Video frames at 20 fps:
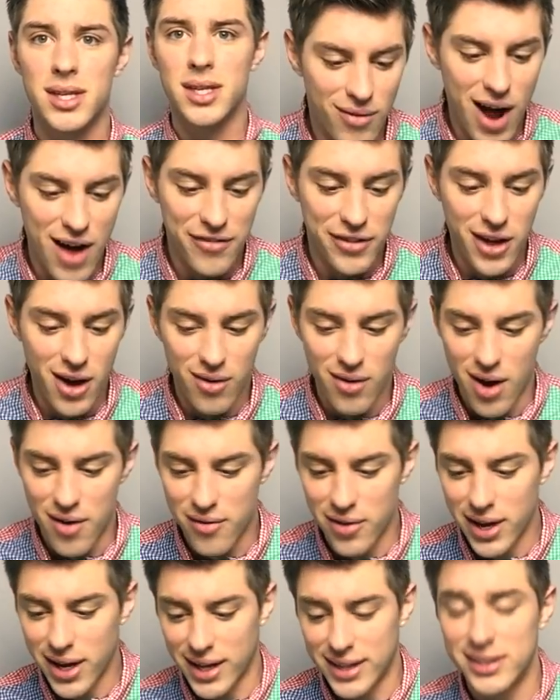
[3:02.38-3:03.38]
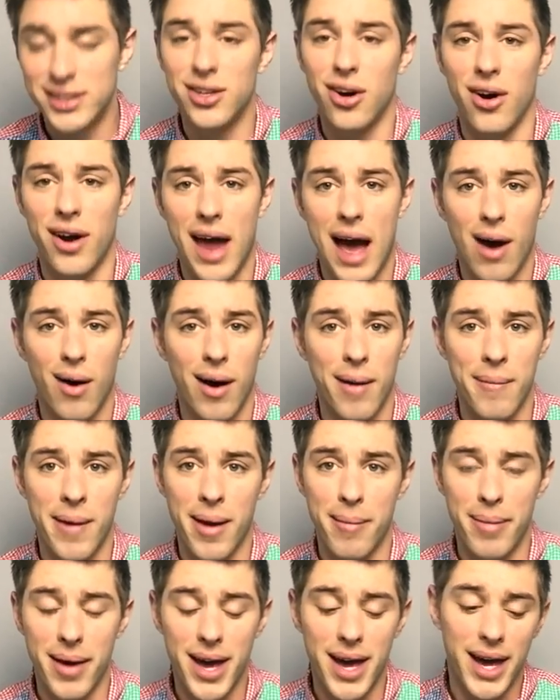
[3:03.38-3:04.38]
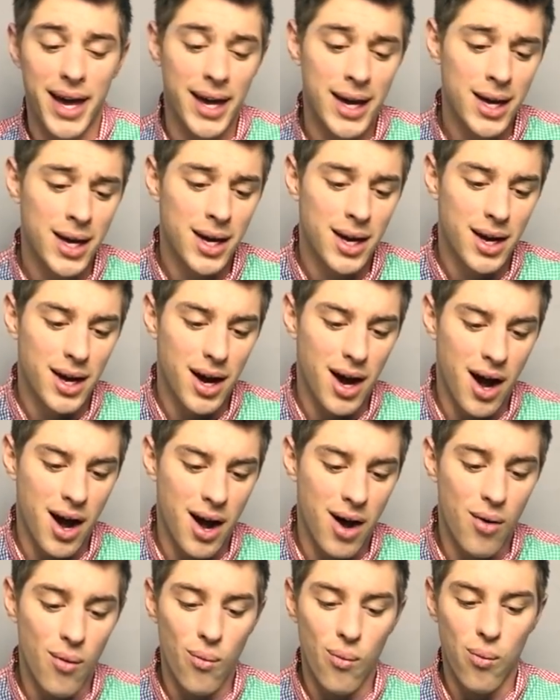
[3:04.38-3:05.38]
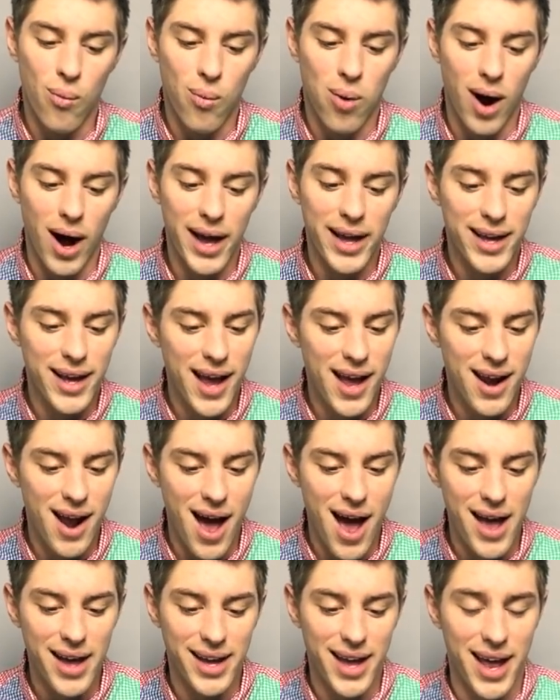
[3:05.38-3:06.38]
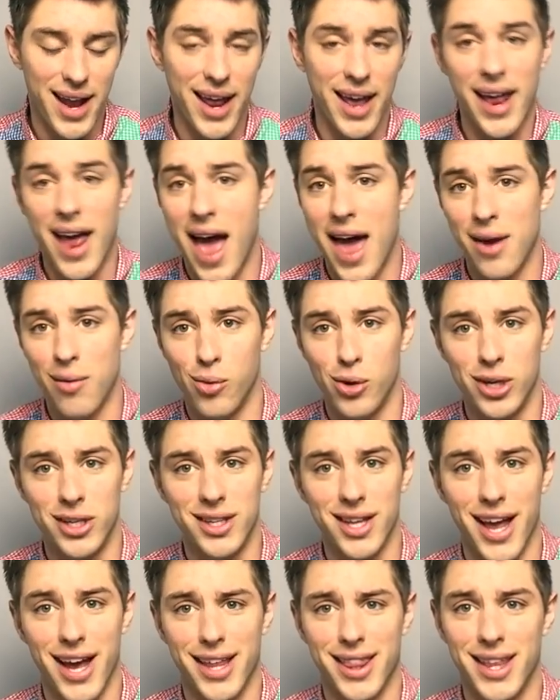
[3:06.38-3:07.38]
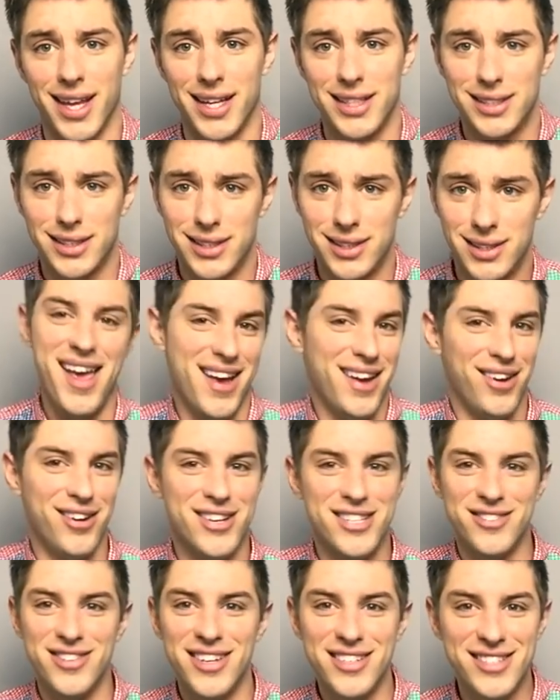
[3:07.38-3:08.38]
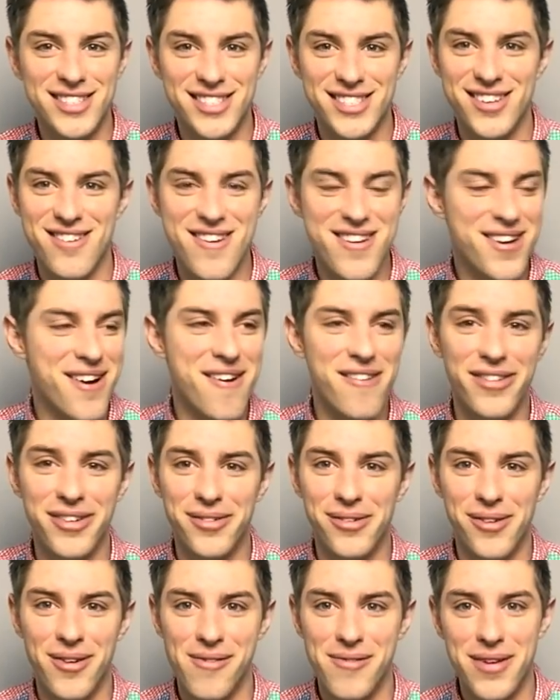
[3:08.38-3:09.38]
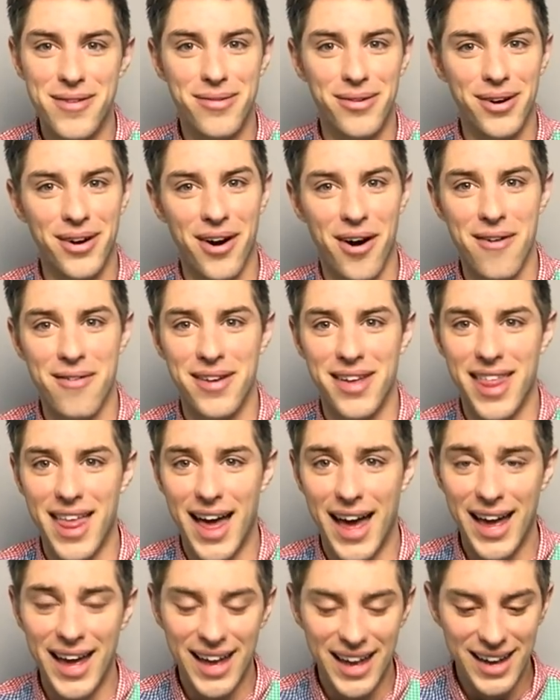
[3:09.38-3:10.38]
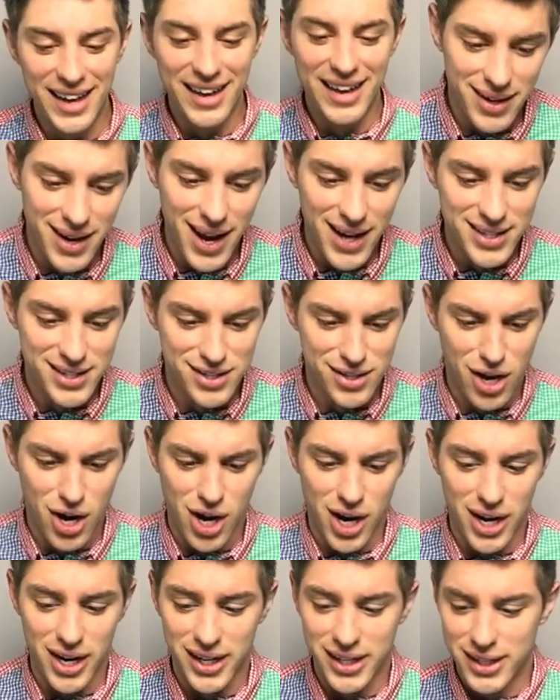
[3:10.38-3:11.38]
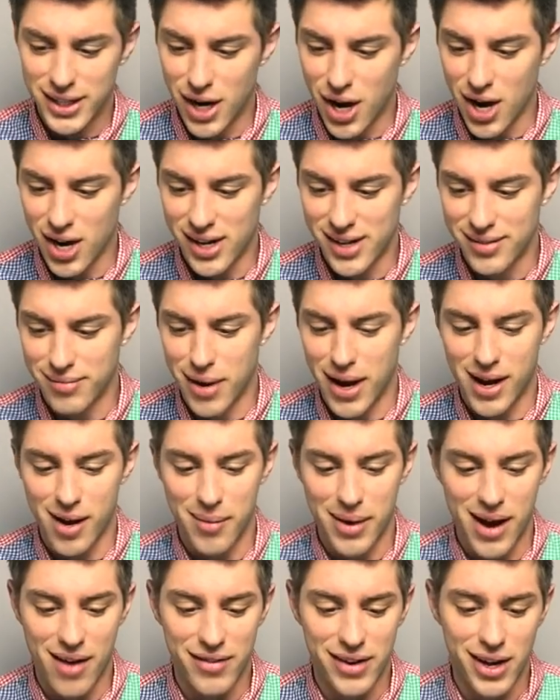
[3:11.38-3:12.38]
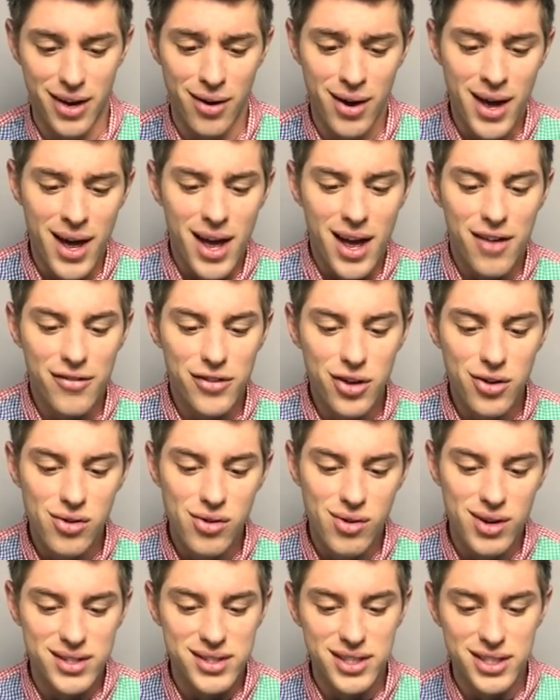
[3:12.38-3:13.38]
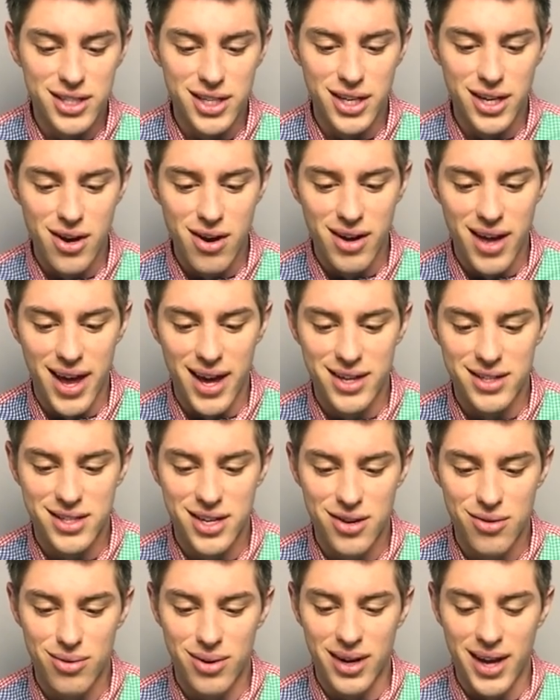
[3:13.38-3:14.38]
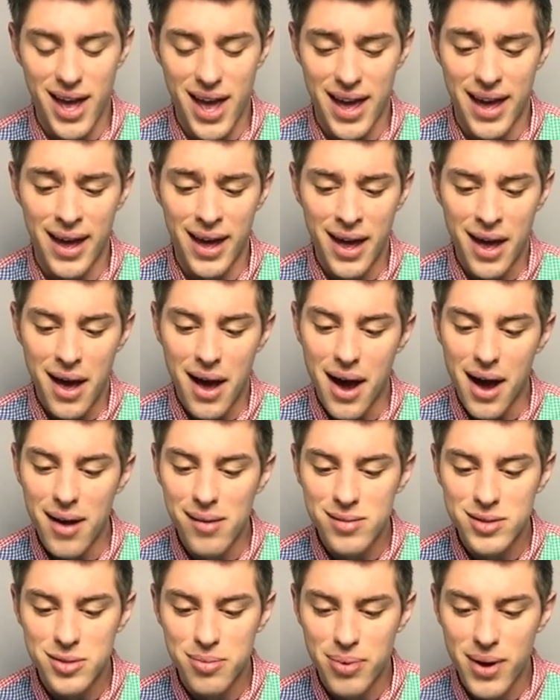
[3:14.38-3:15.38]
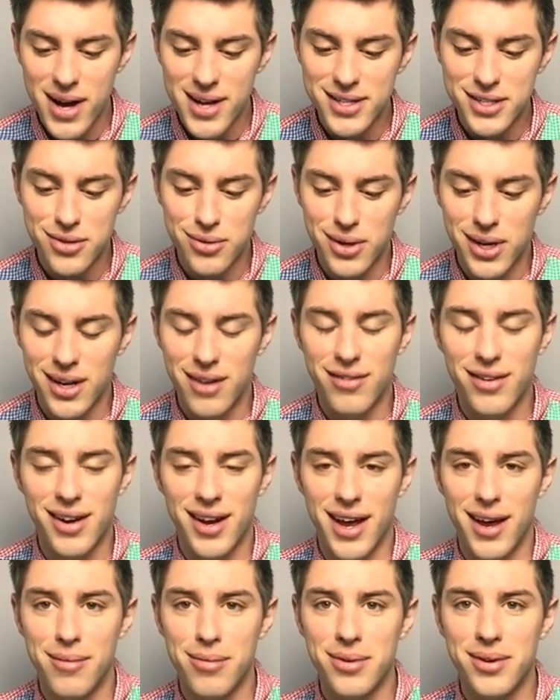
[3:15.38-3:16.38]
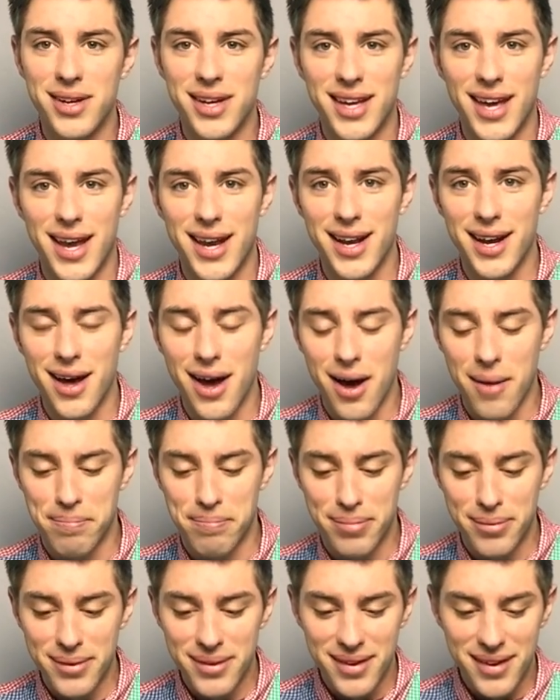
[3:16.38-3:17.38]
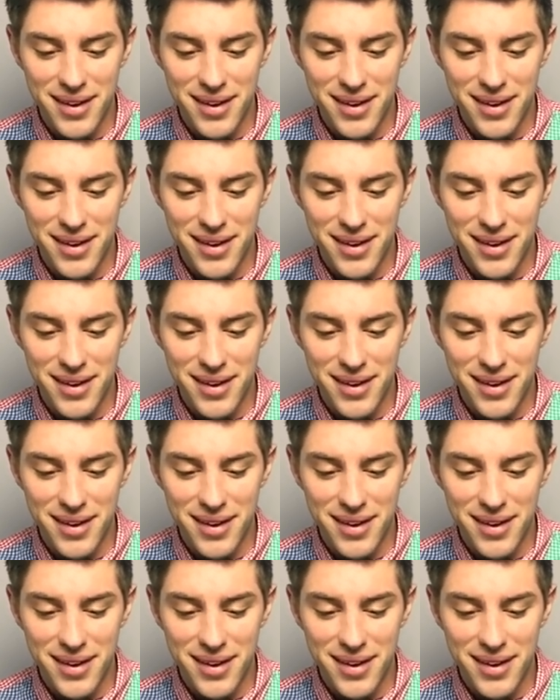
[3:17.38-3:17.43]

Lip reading: Rafael Rodriguez on How I Met Bae. Why can't I get an N-word like this? It always makes me so uncomfortable when people call me that. Next star, in my coming out video. If you knew at such a young age that you were gay, I am surprised you were even able to get it up,